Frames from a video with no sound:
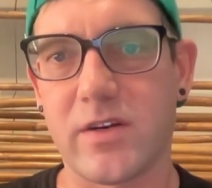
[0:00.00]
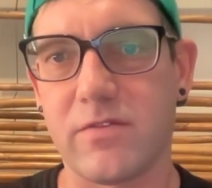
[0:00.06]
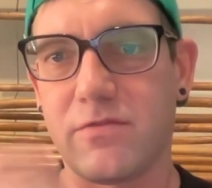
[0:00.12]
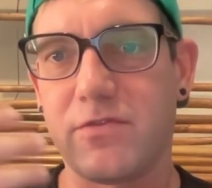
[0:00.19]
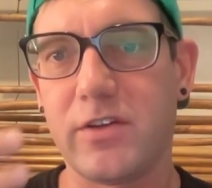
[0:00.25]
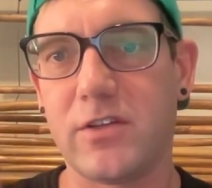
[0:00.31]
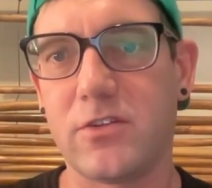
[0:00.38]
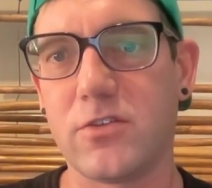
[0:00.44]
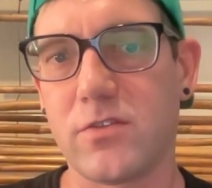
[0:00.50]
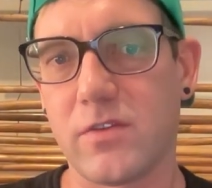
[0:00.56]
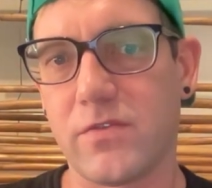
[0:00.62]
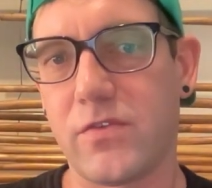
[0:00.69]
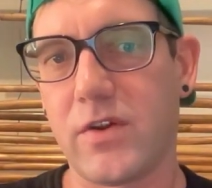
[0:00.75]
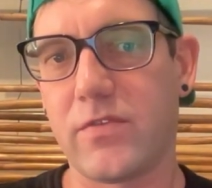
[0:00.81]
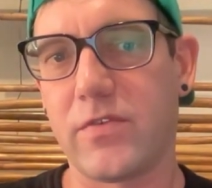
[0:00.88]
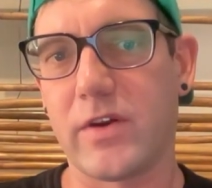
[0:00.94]
and features
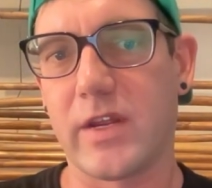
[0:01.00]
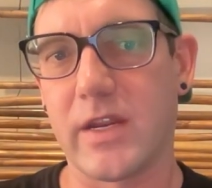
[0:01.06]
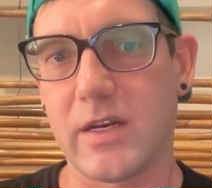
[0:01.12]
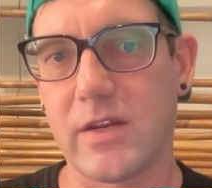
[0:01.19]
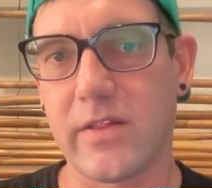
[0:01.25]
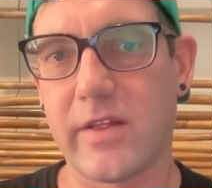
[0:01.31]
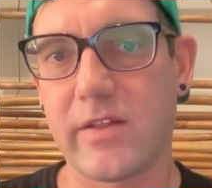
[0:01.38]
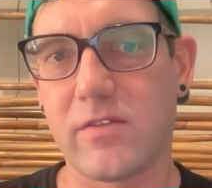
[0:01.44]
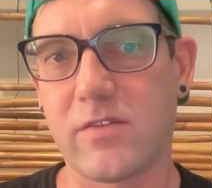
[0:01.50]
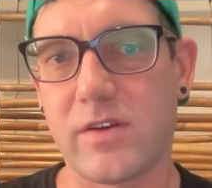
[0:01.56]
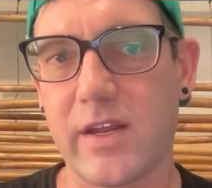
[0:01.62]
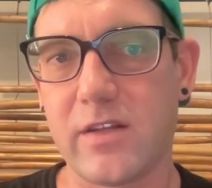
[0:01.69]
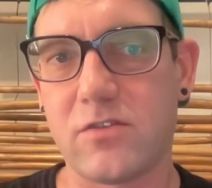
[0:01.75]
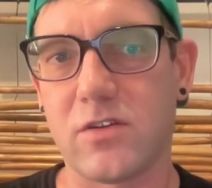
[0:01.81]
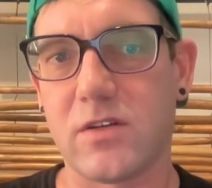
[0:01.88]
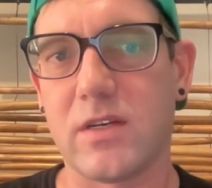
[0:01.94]
if you ever get to that
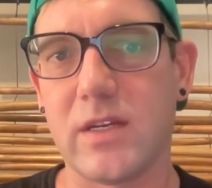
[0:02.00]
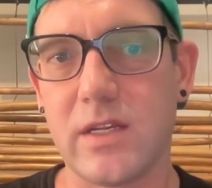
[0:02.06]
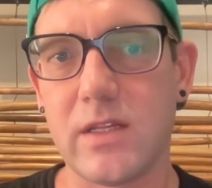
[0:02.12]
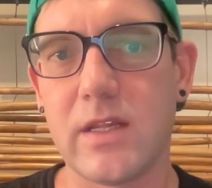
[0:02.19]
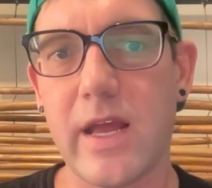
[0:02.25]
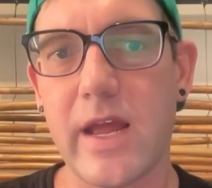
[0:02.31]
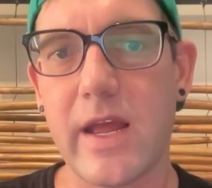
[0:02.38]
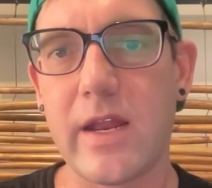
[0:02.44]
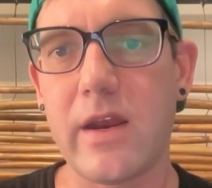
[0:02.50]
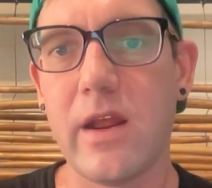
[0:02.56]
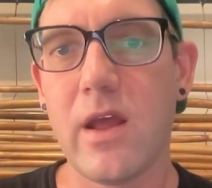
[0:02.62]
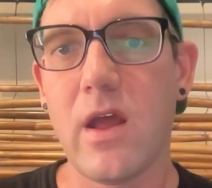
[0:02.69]
stage and need that.